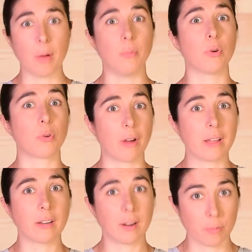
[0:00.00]
and we'll
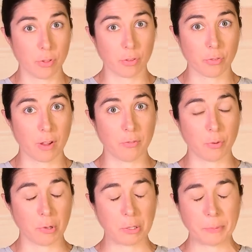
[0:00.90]
grind it up just right
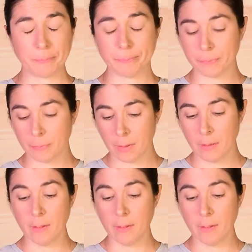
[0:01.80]
for you.